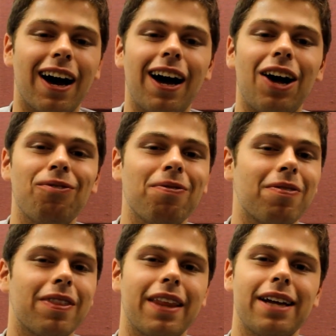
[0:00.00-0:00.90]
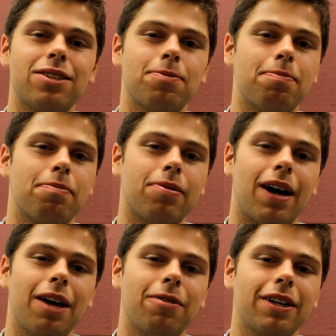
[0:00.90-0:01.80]
um, that's
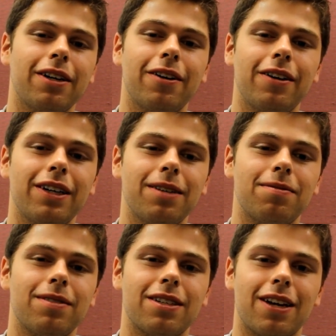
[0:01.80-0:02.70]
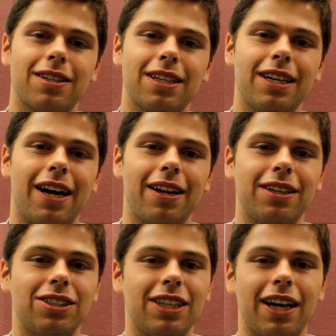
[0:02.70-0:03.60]
probably what you're going to start seeing out of
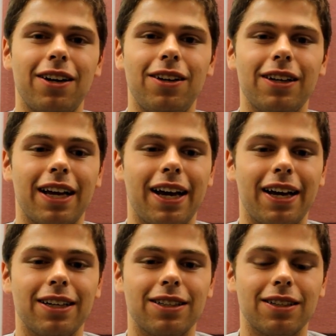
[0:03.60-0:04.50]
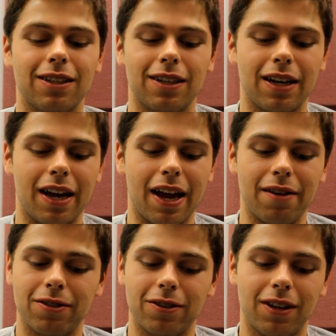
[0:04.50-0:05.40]
this channel and
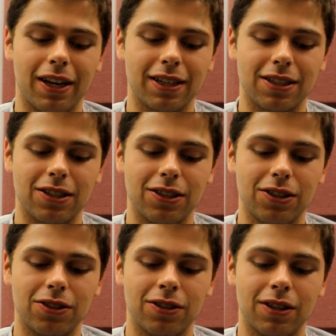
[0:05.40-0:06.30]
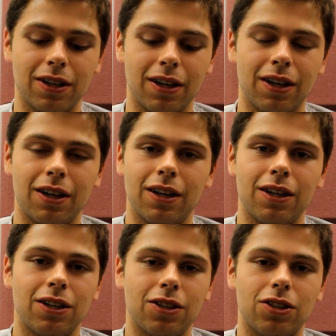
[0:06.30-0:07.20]
if you would like to
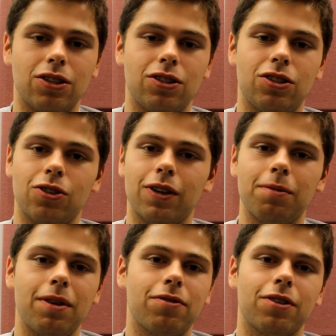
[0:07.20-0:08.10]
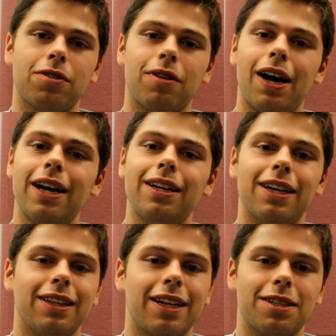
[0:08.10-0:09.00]
join me for the ride
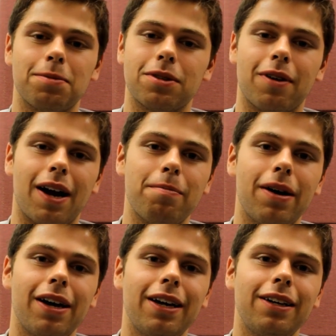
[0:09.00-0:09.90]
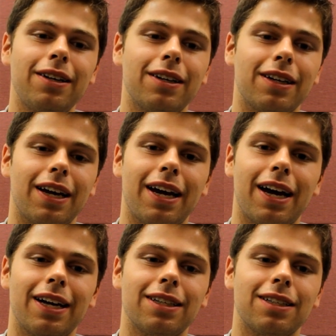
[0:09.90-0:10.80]
hit that subscribe button
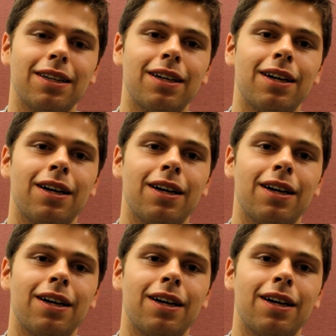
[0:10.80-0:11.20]
and